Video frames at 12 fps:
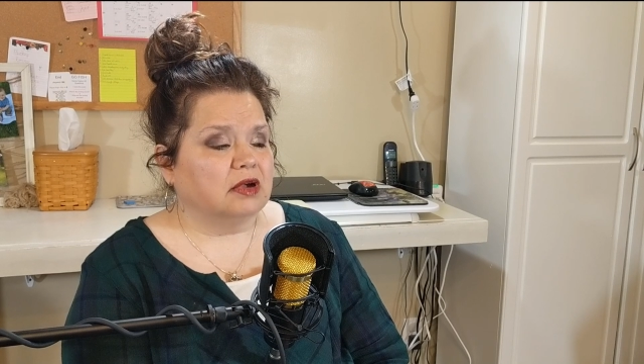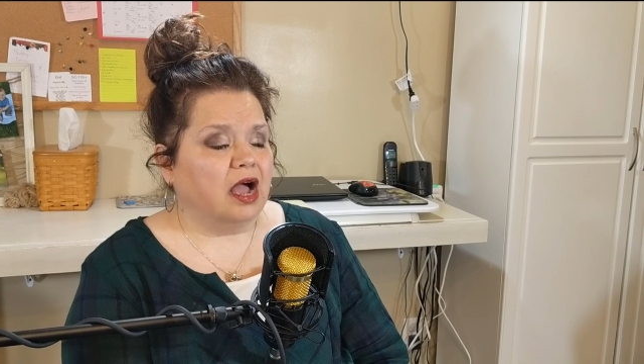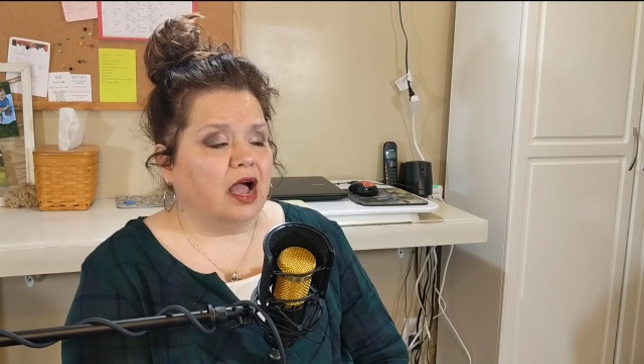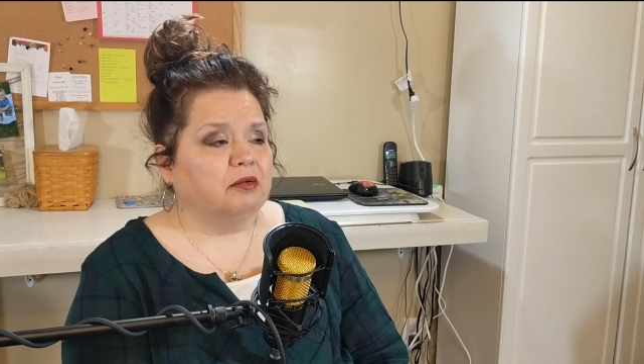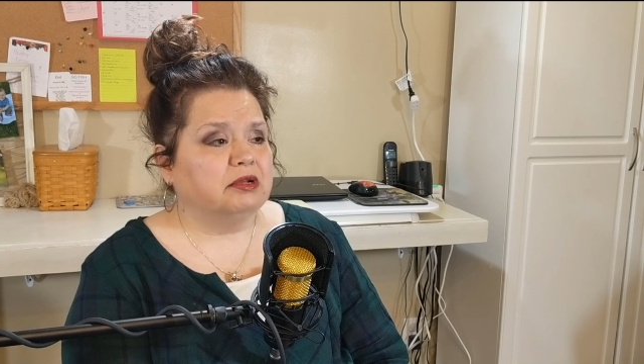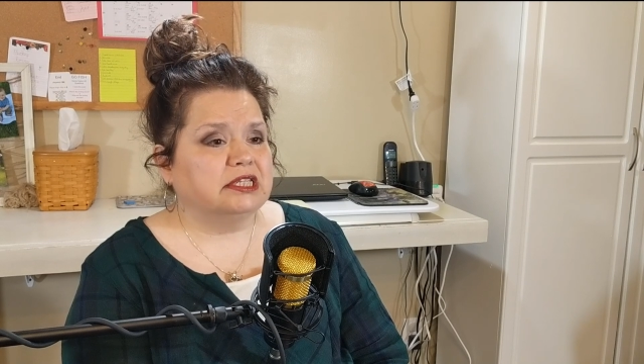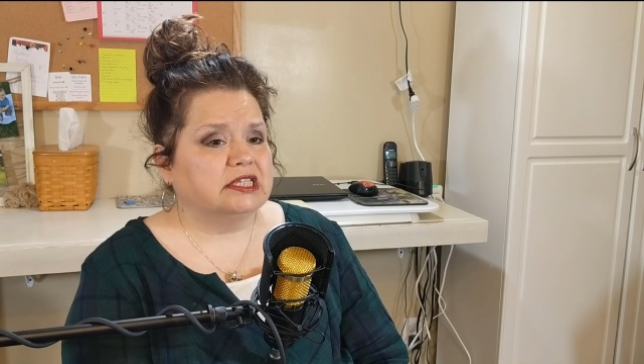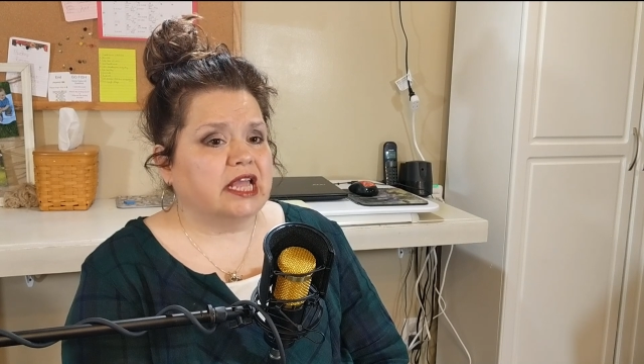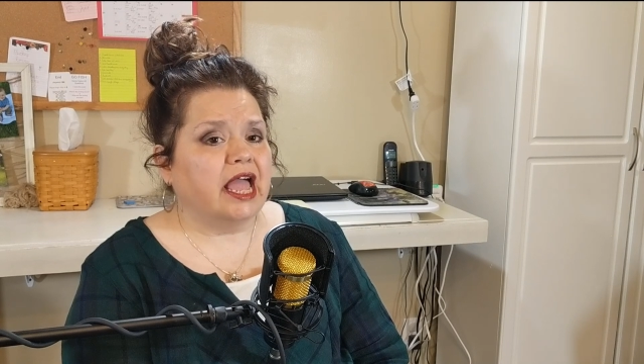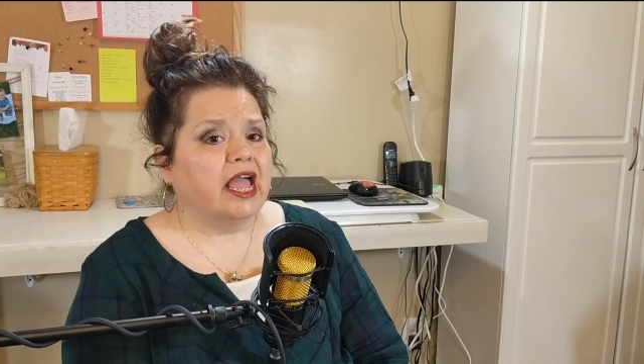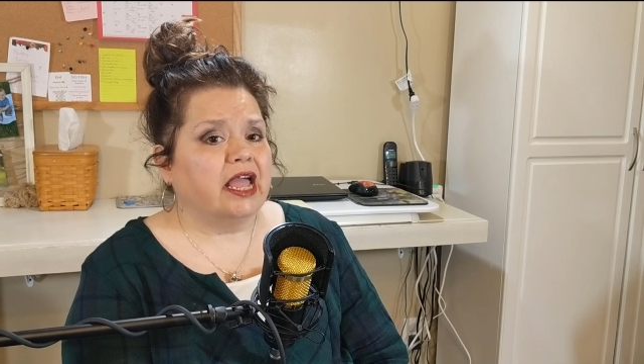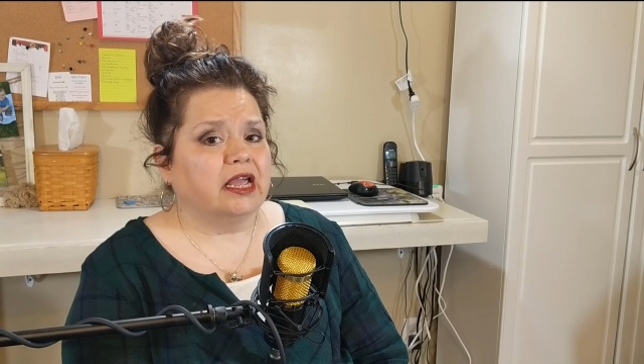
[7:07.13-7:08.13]
I would
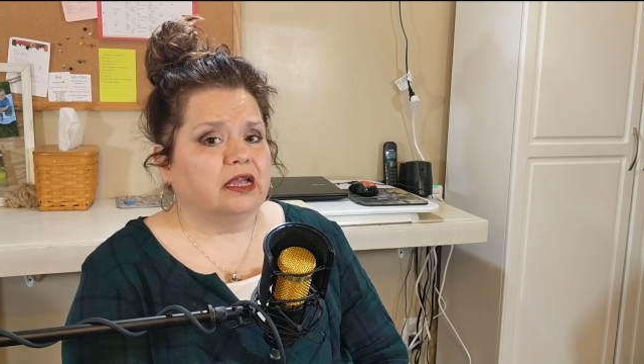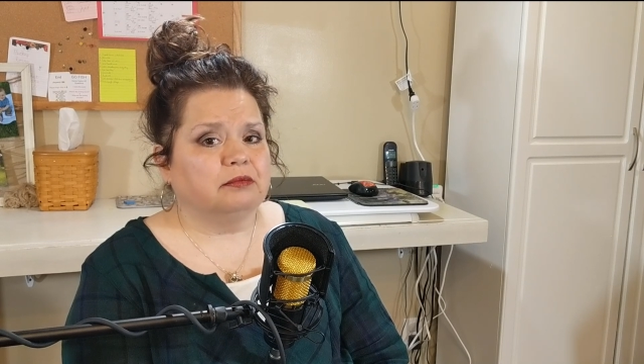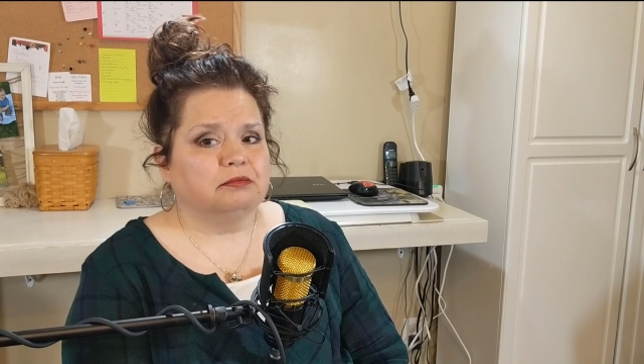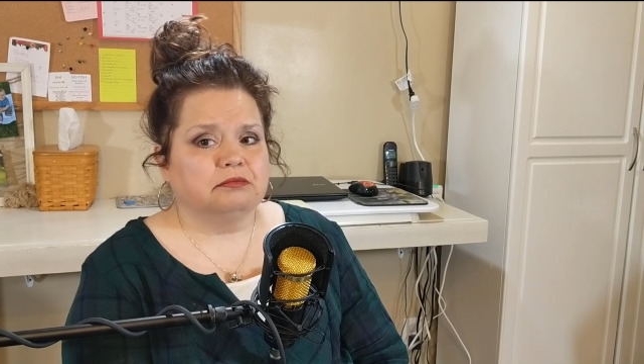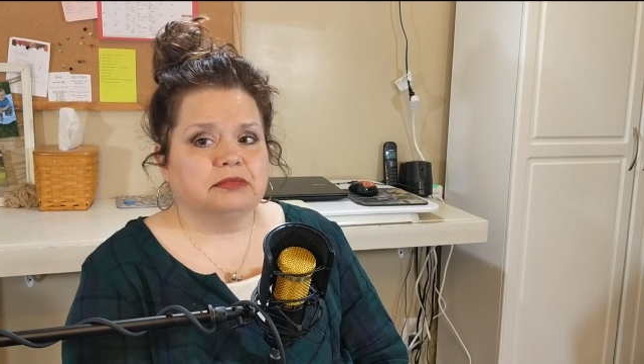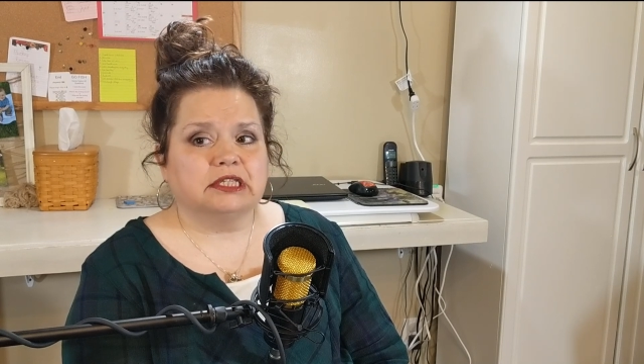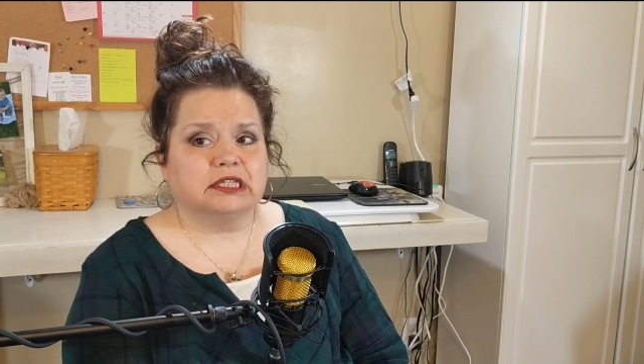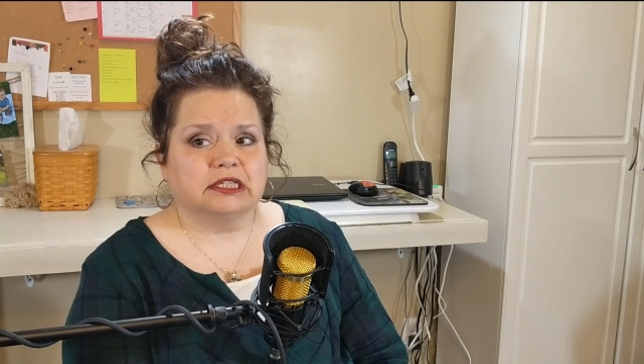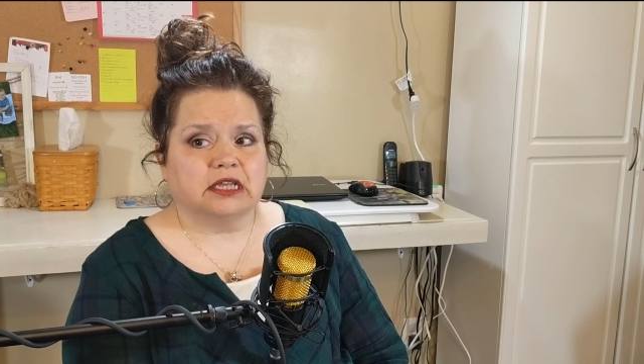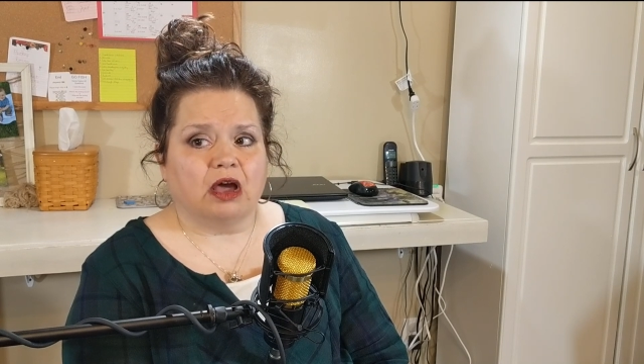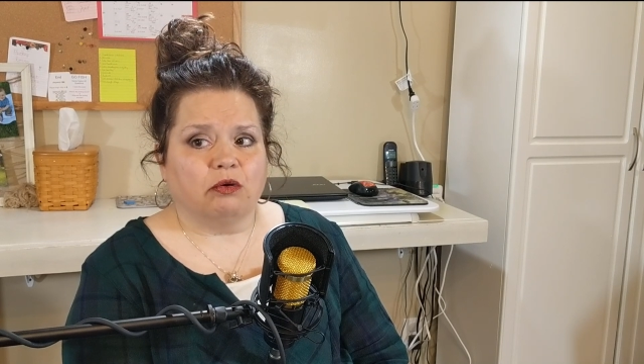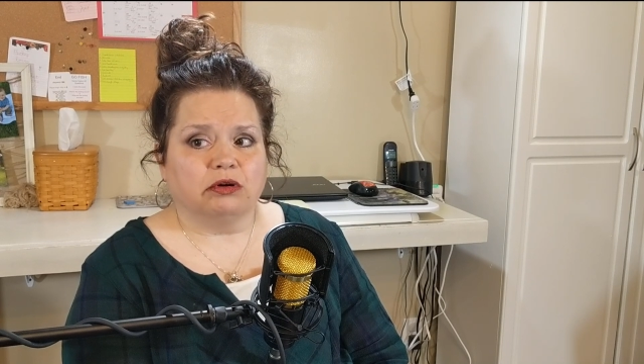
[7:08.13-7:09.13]
say
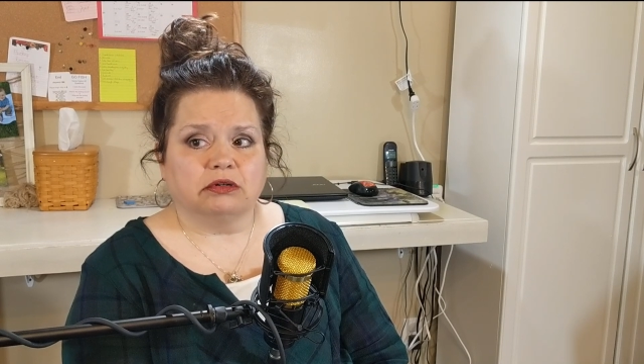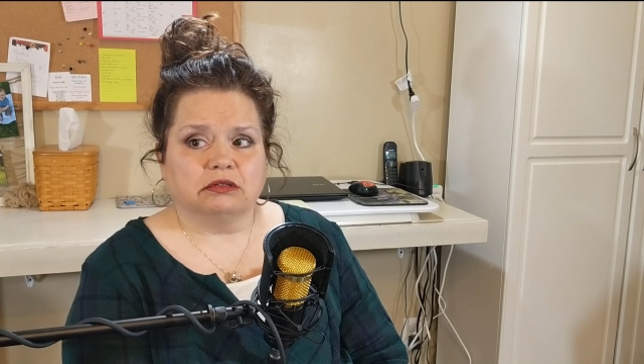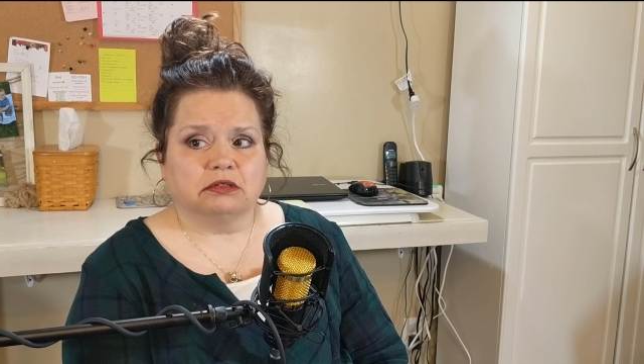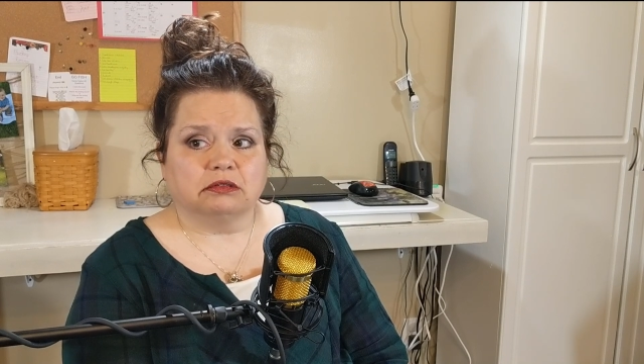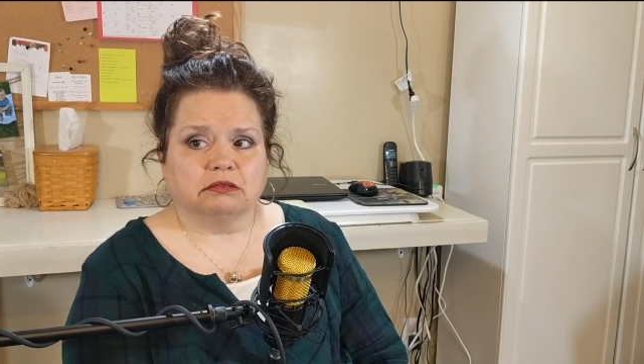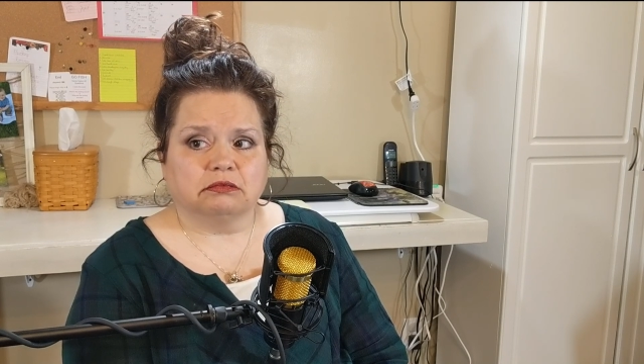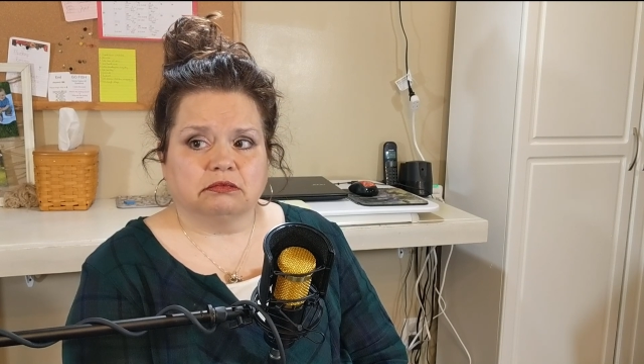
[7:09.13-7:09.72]
6 hours.